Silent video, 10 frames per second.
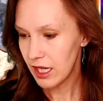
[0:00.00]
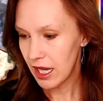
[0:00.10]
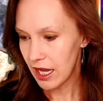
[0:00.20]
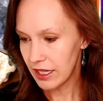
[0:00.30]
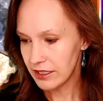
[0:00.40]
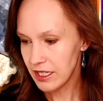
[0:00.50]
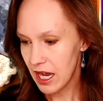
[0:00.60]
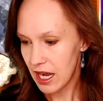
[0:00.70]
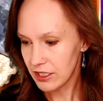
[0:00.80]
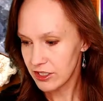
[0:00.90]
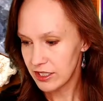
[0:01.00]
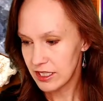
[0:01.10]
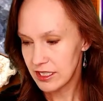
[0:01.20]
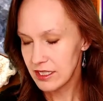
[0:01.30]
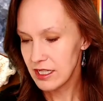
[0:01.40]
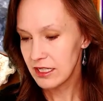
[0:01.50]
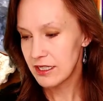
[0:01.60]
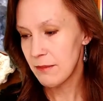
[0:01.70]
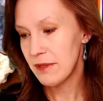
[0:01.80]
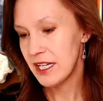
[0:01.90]
And action. This is like
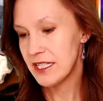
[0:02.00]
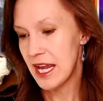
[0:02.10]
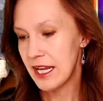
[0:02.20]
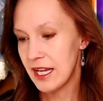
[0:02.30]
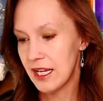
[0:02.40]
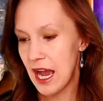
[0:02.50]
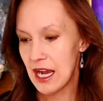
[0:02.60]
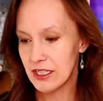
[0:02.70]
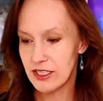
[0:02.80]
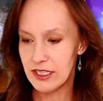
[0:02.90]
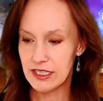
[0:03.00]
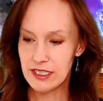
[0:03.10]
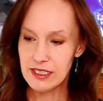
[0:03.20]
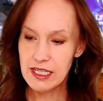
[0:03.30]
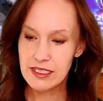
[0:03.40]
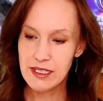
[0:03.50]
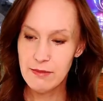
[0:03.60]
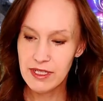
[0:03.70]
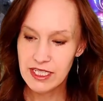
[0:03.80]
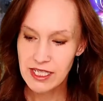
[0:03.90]
somebody taking action. This is like
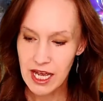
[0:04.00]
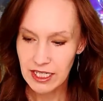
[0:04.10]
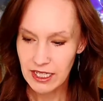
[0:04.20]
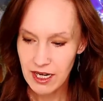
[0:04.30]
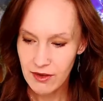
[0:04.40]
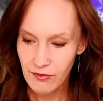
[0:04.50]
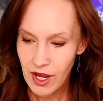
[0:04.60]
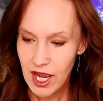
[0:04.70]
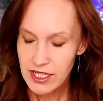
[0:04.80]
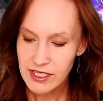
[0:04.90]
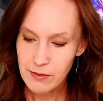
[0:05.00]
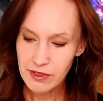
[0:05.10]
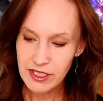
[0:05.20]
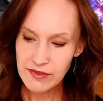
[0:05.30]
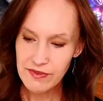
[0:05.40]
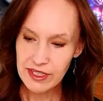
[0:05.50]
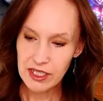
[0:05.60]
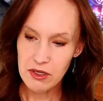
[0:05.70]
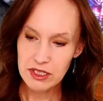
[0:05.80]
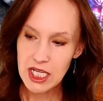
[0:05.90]
somebody's had enough. Somebody's feeling
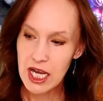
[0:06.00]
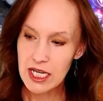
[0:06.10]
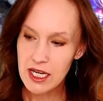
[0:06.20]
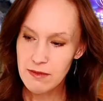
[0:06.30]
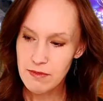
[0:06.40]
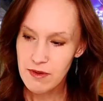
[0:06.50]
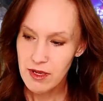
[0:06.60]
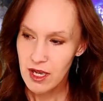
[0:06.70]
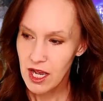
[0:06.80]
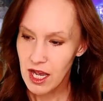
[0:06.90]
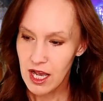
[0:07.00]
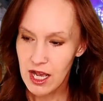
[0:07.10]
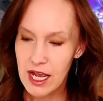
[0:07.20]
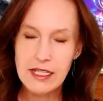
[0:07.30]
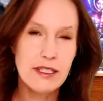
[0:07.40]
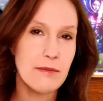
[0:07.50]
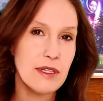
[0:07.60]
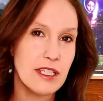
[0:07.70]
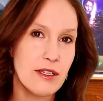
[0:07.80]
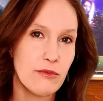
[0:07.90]
all tied up. Uh, and
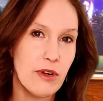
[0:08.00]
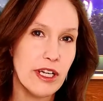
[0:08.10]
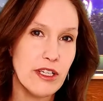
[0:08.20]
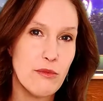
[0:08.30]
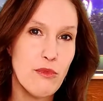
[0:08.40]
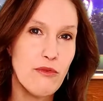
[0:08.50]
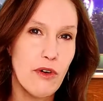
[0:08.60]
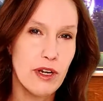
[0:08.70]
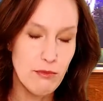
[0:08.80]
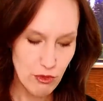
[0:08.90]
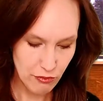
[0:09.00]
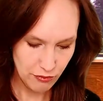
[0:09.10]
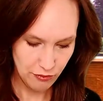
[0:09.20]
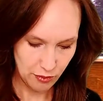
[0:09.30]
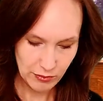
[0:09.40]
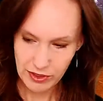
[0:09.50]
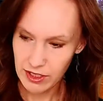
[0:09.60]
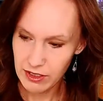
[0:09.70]
somebody's ready to move on and move forward